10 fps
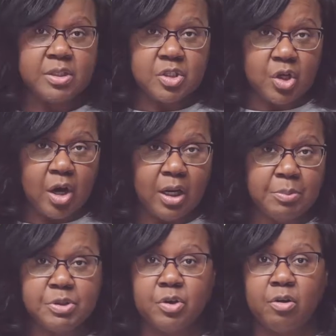install,
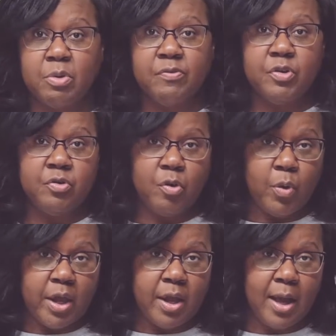I'm just going to review the
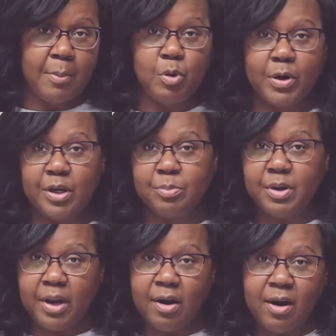wig. I'm going to
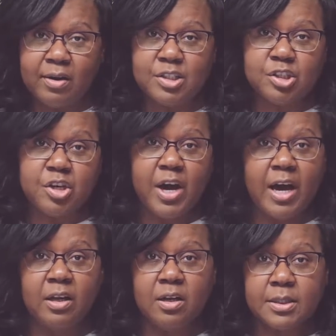put it on and show you
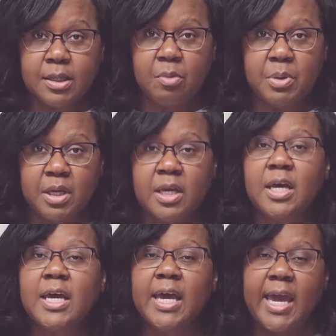how it looks on
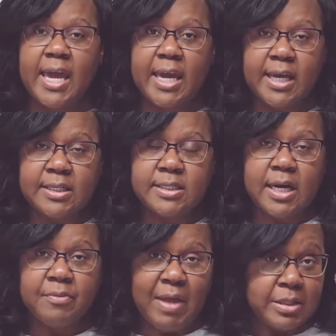me, and
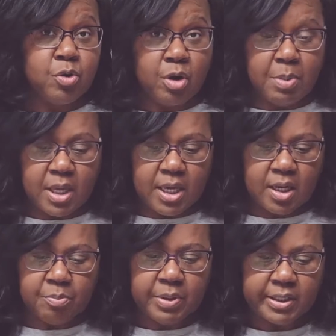that's going to be
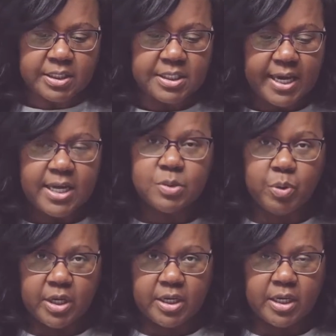it. But today's
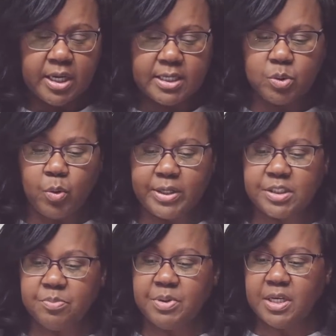wig is going
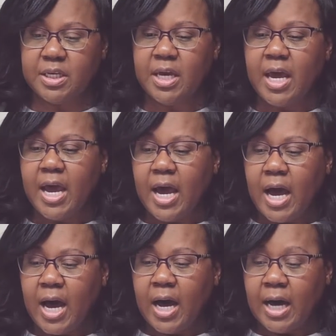to be
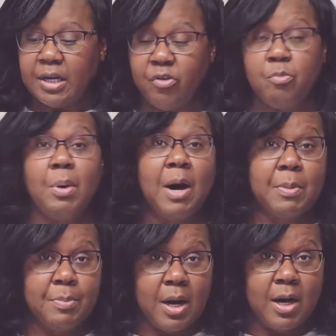another
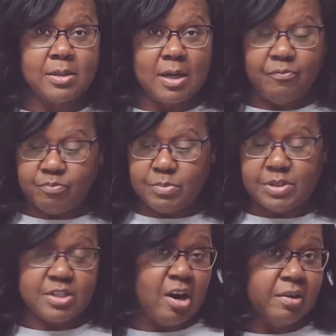Bobbi Boss. I'm
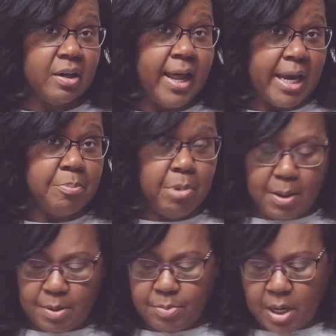starting to like
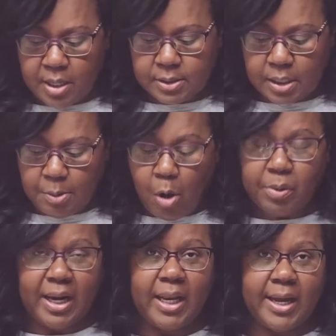Bobbi Boss. I'm
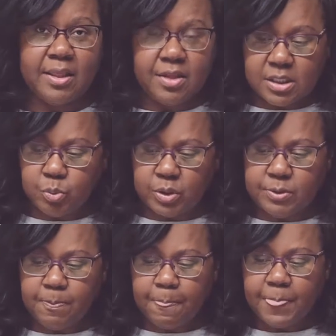hoping I like this
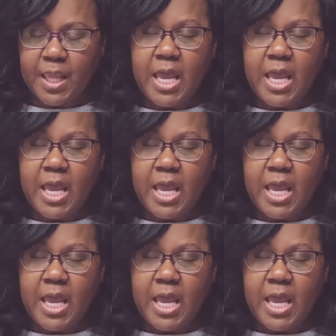one.